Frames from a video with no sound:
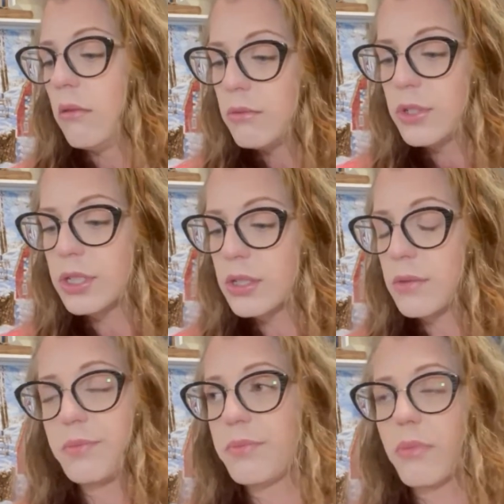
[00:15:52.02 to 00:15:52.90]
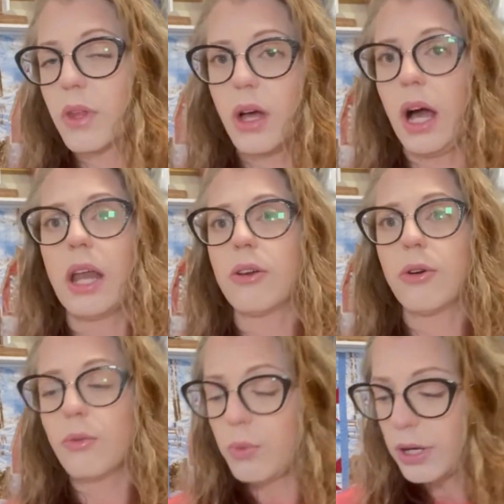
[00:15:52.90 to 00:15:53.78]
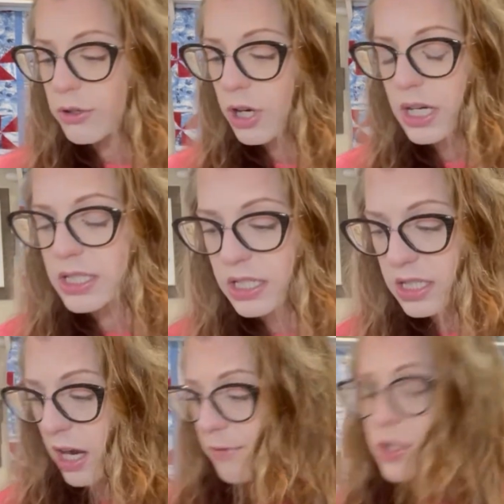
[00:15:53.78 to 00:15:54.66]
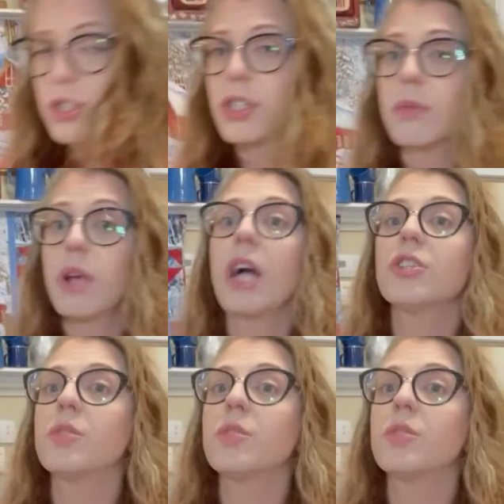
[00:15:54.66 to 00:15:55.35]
just, I don't know, weird, crazy stuff. It's just obnoxious